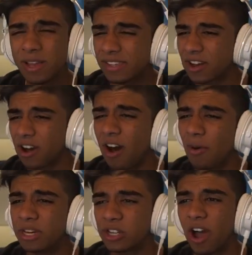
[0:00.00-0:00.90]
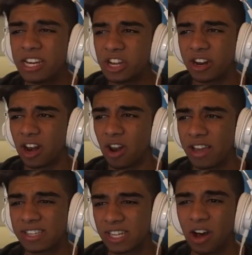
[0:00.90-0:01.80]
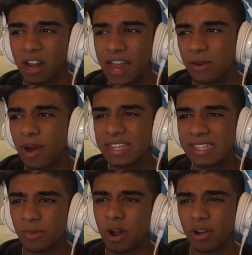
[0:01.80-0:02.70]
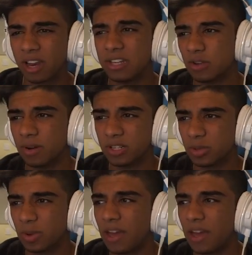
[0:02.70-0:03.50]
is a car which I actually kind of like stock anyway, so we're not going to do much to it.